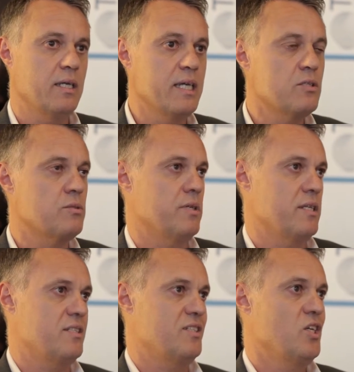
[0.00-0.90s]

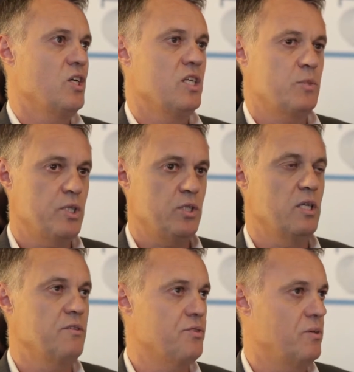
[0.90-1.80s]
interest,
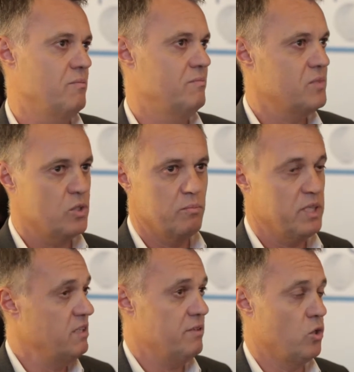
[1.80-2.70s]
especially from
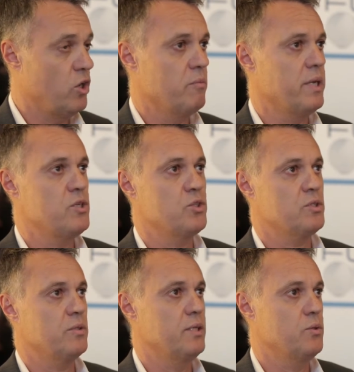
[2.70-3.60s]
even oil
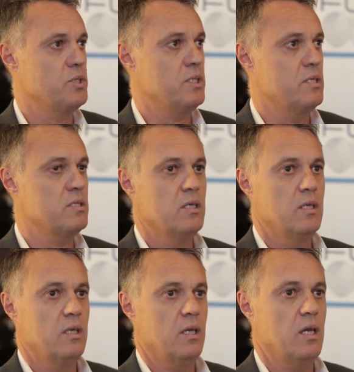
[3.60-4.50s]
majors or NOCs.
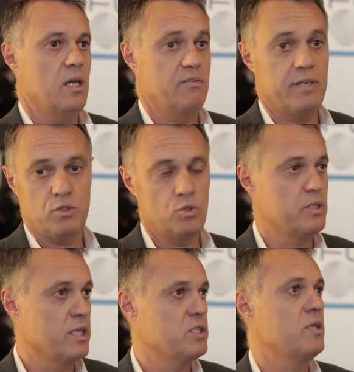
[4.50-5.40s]
If I took
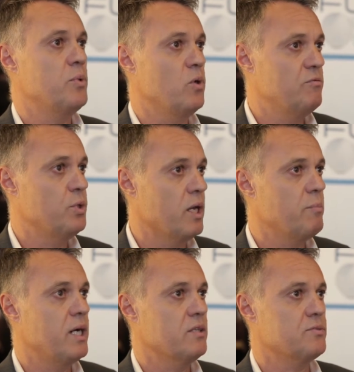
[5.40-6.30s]
the example of
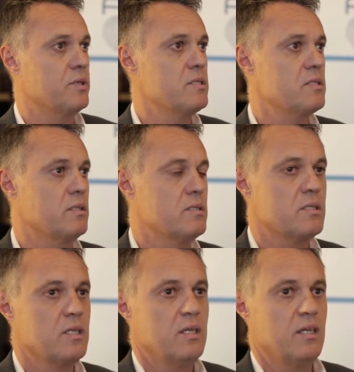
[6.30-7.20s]
Bonaparte, for
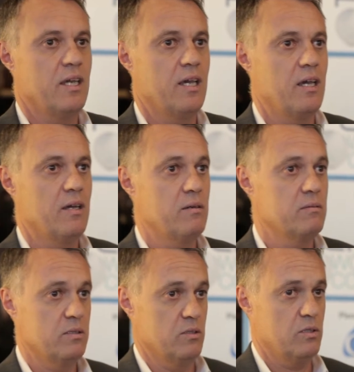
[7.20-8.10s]
instance,
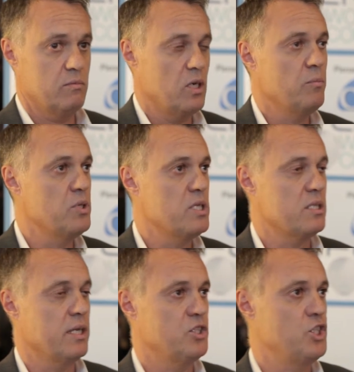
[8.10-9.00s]
companies
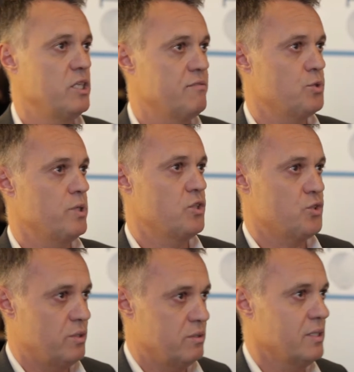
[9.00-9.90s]
like GDF Suez
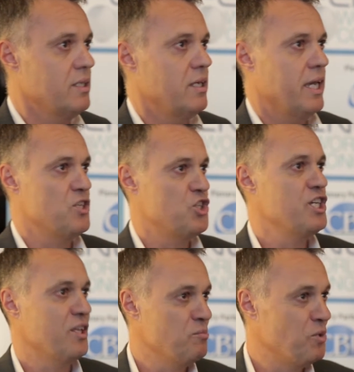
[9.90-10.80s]
or
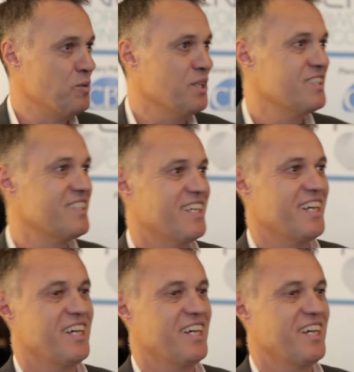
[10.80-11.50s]
NG at the moment